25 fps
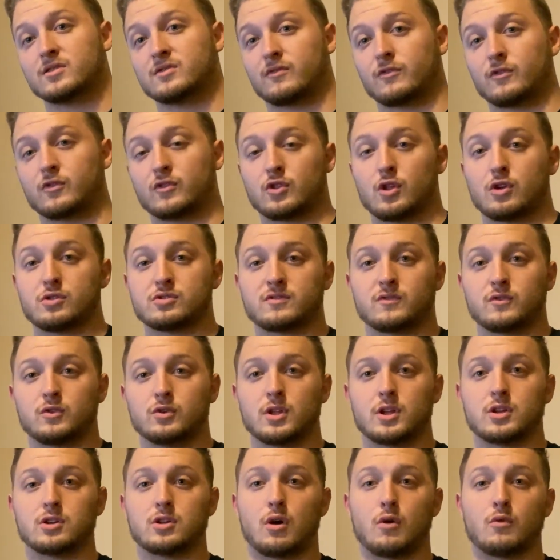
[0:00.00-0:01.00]
For those of you
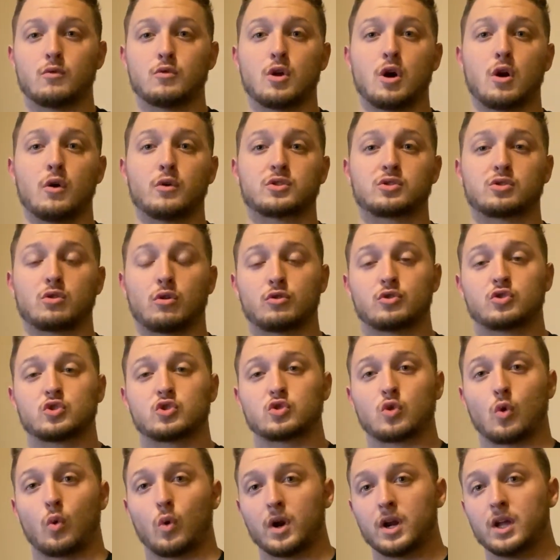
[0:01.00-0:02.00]
that don't know, it's called
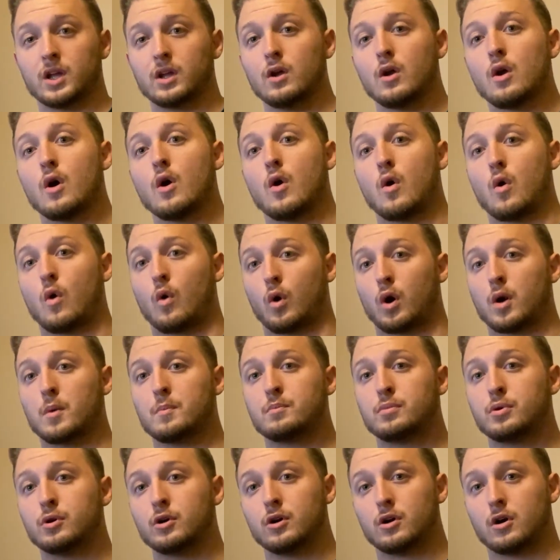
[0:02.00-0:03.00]
shorting or
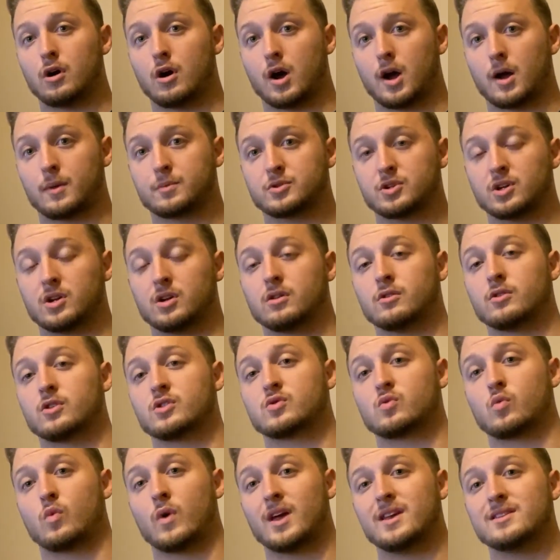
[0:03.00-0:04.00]
a put option.
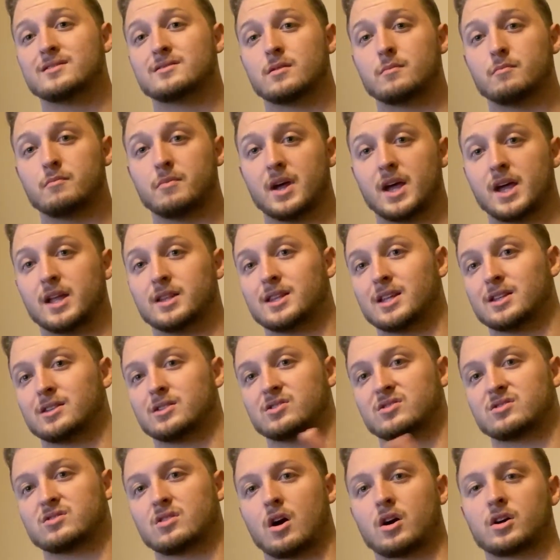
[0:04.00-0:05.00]
There's ways to bet that
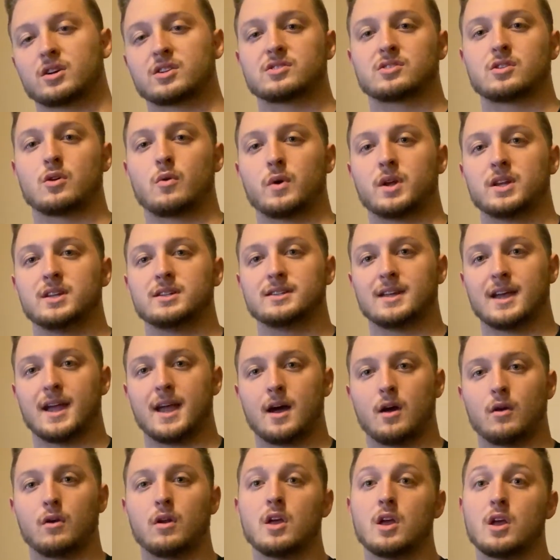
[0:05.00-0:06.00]
the stock is going
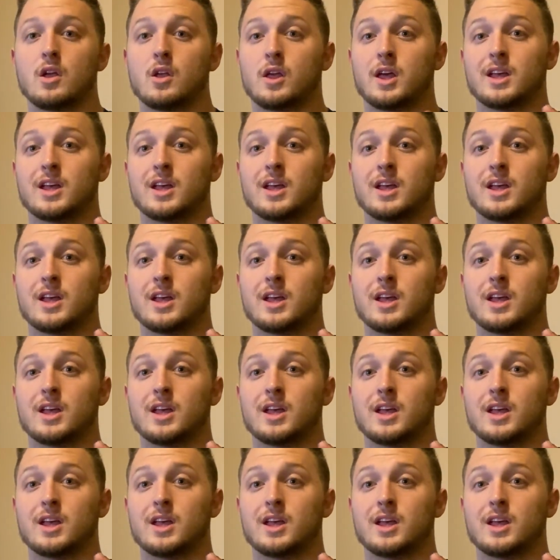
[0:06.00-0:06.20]
down.